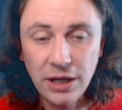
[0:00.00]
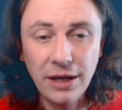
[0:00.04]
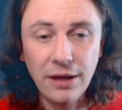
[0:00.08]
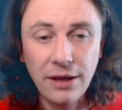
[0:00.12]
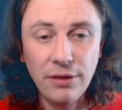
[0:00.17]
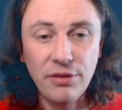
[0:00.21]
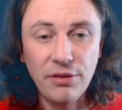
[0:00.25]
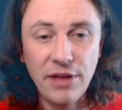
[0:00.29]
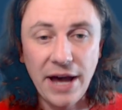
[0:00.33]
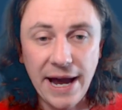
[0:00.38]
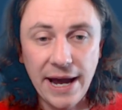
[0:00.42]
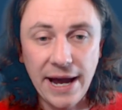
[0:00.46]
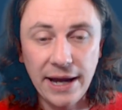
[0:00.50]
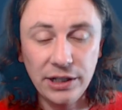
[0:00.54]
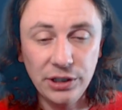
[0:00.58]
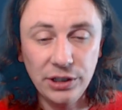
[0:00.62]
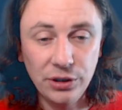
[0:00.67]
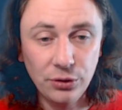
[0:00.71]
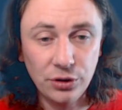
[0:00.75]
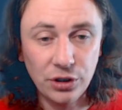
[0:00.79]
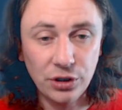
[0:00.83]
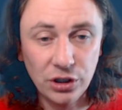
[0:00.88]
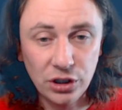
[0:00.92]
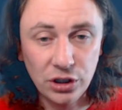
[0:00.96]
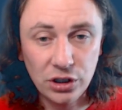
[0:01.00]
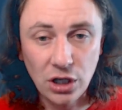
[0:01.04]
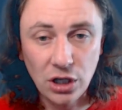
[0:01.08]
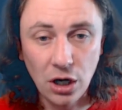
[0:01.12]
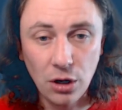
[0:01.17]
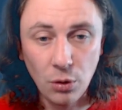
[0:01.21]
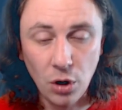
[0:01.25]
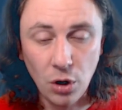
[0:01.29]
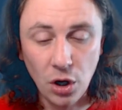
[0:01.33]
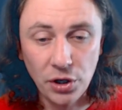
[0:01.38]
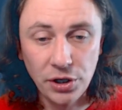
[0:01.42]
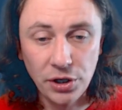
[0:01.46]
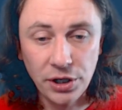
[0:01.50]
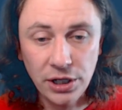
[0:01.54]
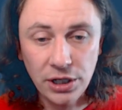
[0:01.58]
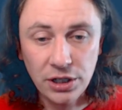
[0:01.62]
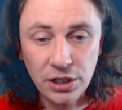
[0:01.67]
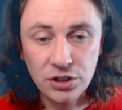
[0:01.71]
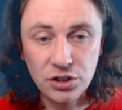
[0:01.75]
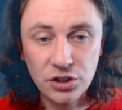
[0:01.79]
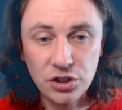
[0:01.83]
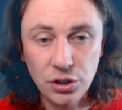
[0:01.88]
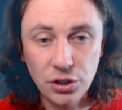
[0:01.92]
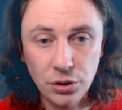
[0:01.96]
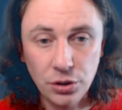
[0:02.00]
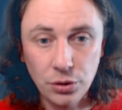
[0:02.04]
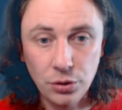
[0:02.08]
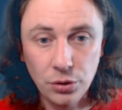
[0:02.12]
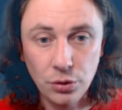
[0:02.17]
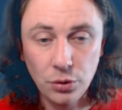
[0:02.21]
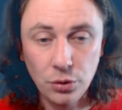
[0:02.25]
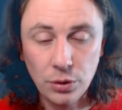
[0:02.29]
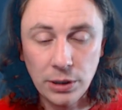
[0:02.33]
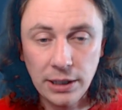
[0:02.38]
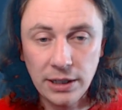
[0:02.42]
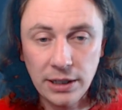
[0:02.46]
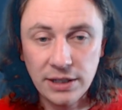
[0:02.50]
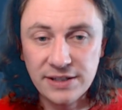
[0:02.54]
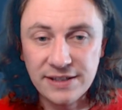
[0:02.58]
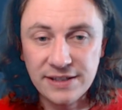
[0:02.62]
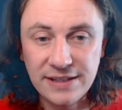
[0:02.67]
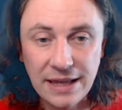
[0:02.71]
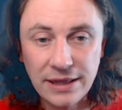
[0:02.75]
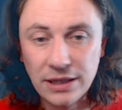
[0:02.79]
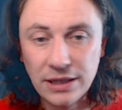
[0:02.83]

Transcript: that you can go on to send